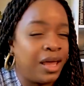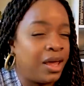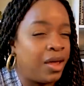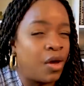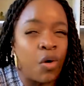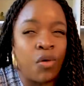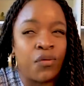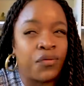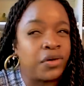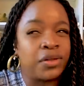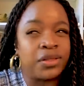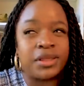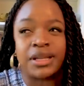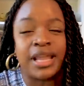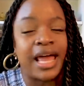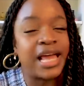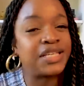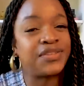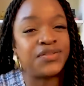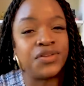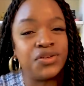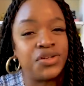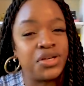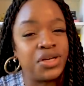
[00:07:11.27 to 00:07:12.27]
over the
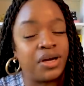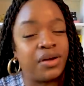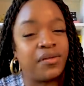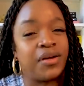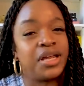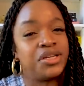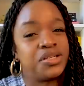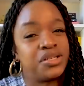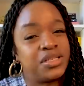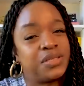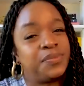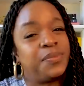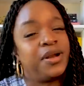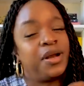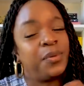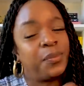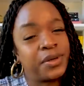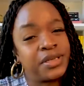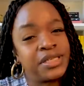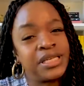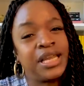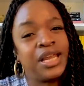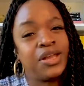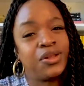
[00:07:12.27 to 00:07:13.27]
last few generations, but in
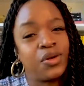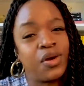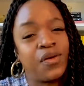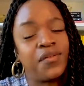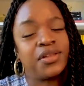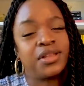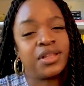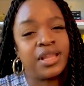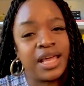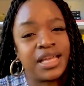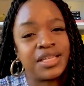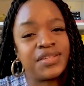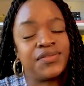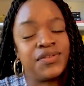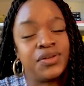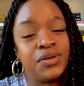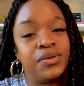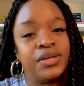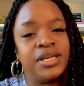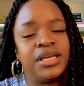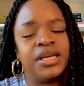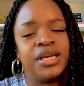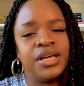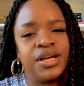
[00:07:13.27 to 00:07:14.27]
particular over the last few
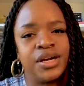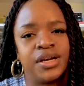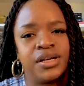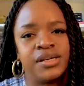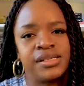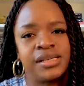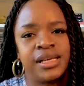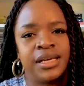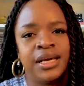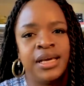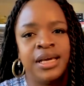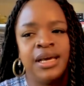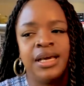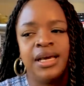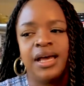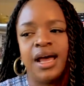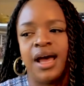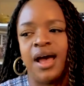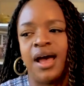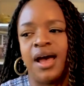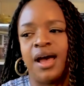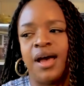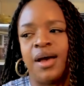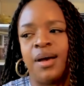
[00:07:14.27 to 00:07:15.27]
years,
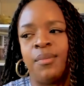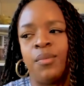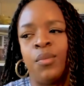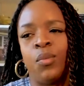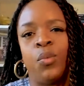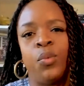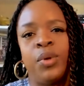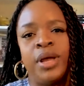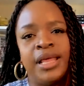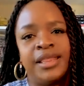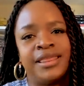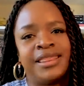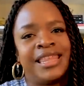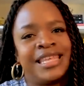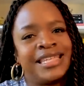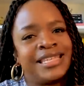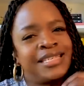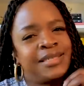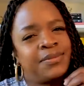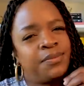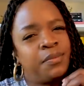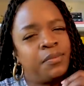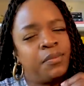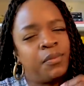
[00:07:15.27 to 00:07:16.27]
um, we
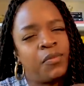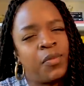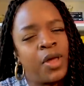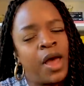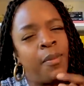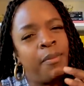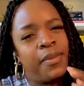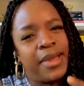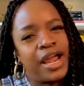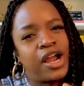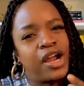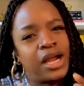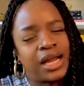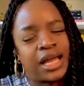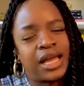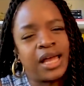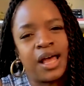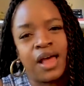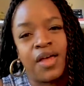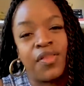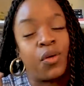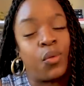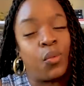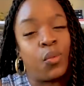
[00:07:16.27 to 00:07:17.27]
this
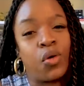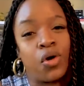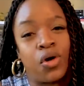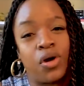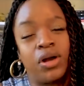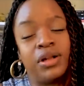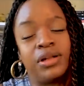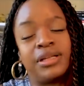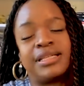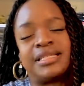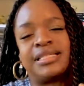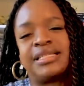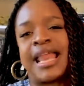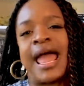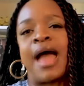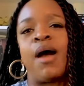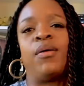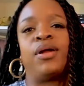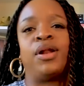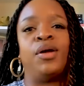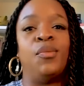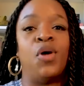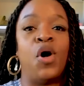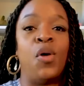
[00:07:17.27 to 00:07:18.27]
America, the world is now
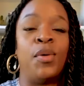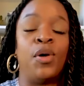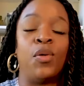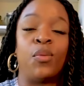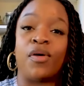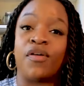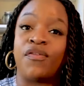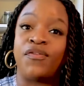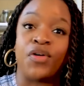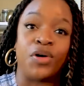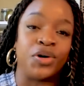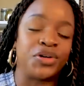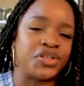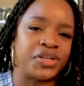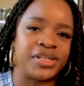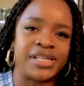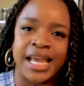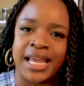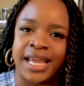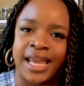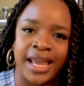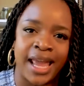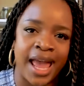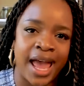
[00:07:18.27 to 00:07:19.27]
at a moment where folks are
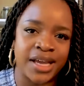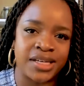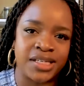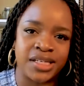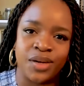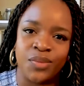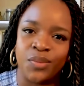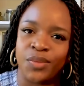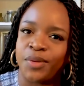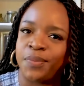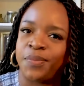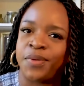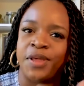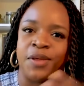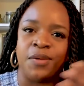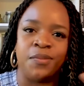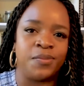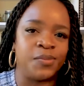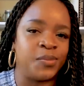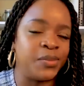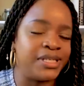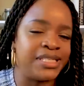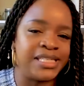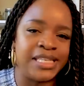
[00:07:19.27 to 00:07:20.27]
taking action. We, pe
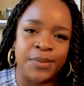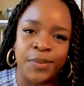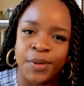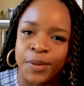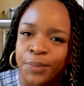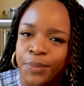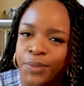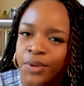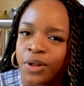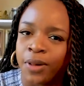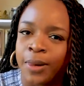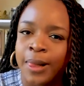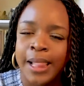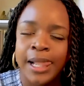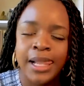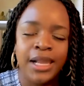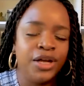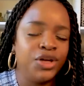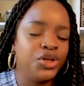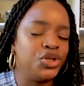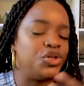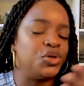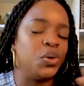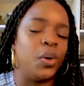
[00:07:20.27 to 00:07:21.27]
we see people
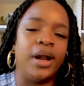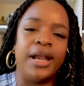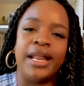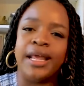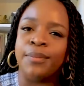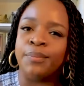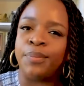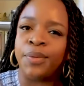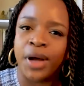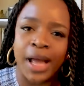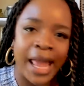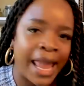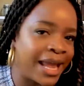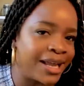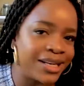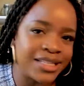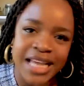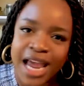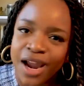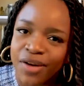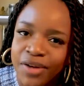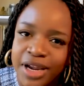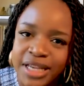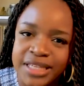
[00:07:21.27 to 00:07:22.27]
joining book,
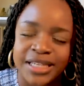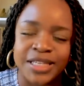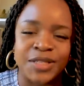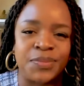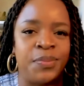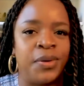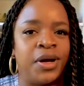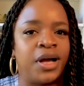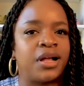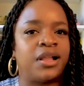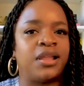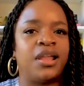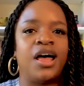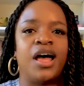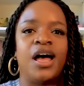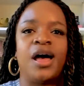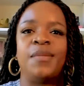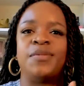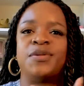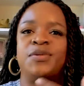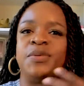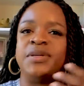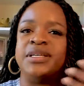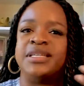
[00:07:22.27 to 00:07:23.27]
anti-racist book
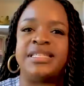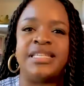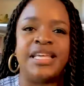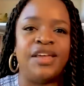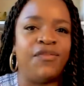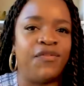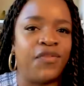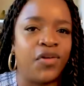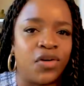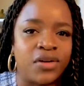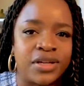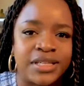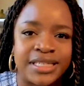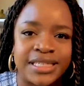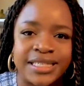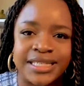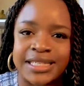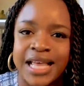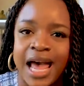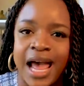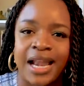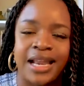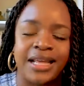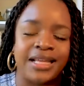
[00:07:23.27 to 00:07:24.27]
clubs. We see folks
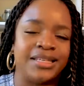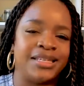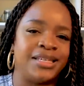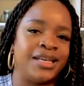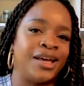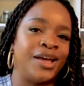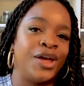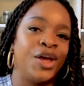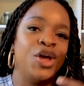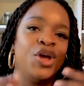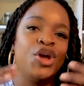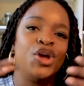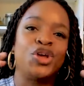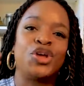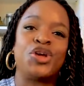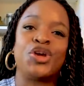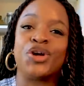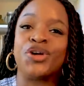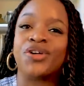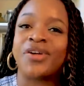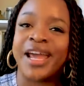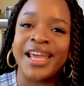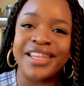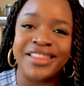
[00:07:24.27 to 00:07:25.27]
deciding to
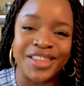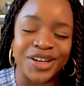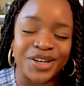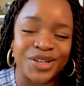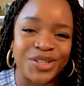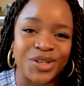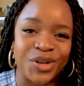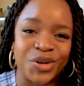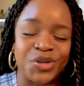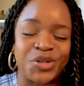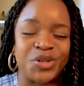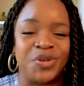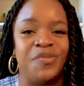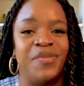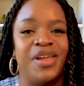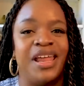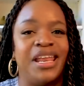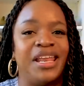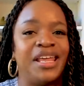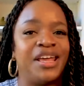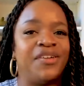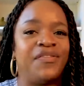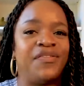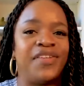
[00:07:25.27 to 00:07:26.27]
curate their social
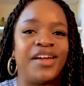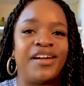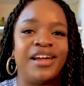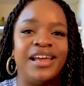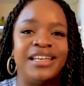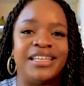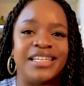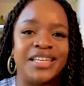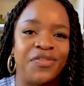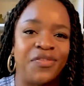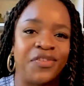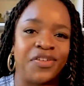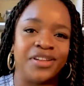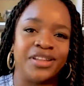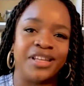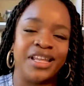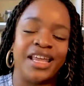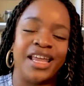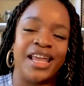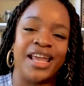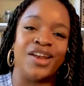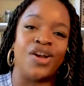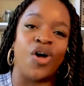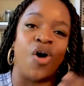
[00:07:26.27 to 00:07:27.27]
media very
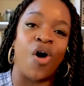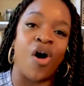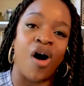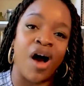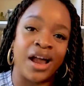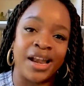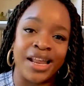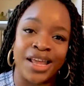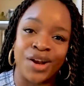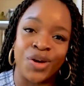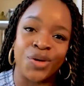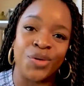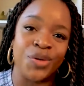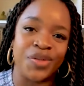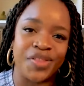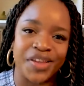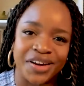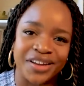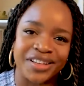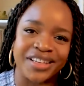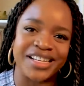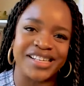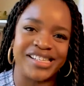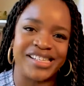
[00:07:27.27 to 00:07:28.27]
differently and audit who
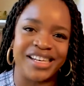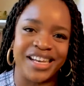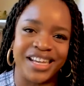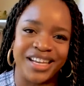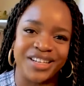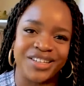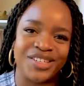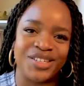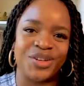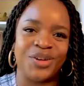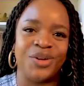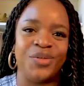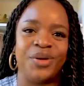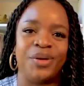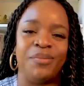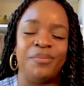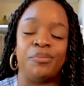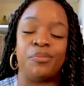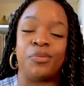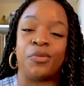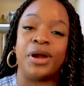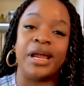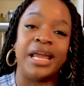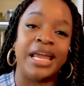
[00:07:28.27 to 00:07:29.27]
they're listening to
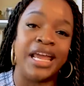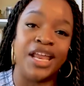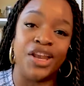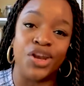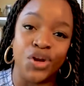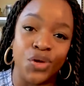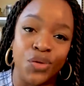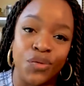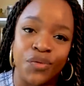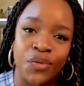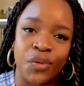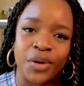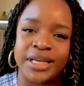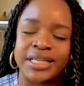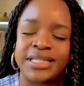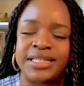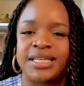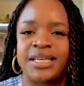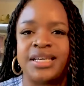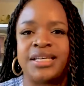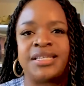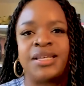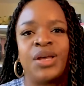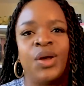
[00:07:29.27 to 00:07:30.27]
and bring in new
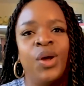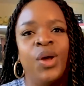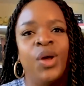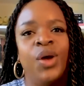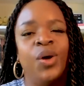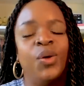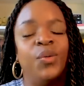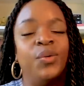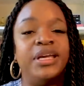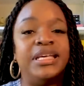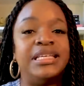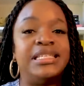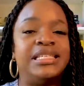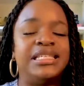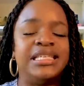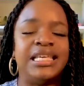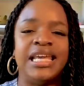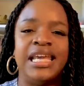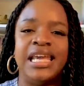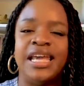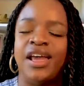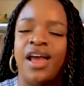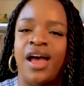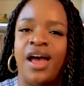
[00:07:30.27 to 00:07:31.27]
voices. We
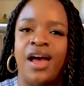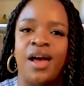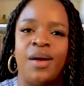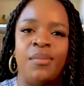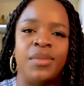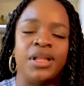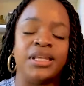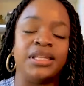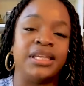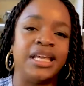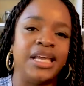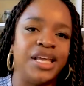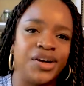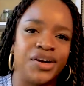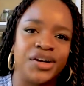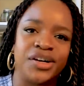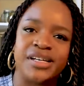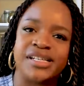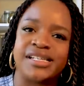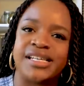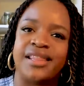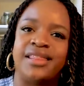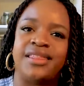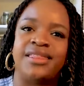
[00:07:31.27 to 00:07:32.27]
see um,
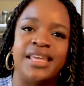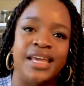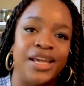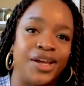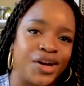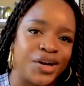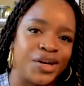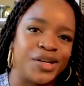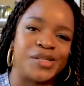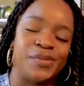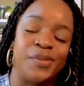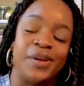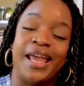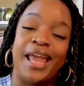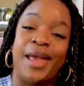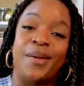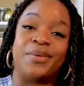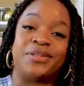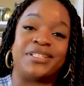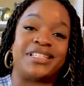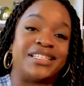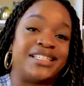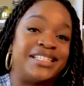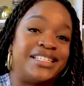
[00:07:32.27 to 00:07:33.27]
leaders and thinkers being
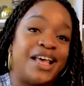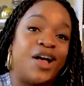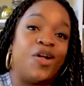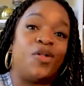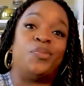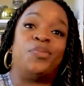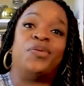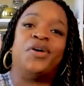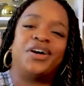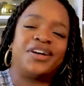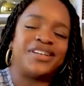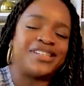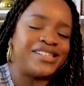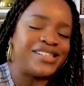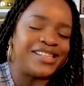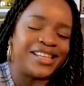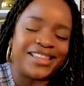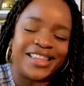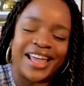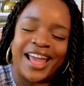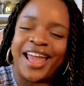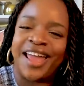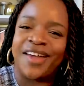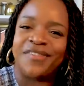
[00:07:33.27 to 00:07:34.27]
able to sell books that
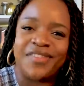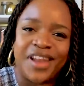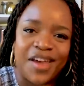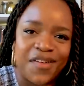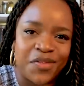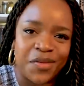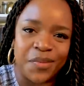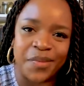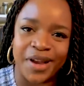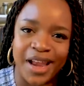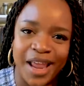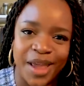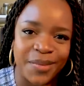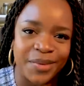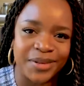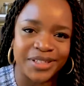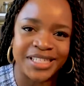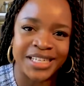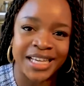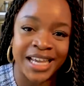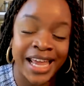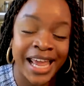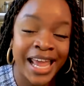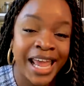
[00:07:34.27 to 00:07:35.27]
they have never been able
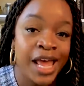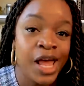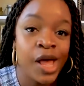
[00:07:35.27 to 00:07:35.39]
to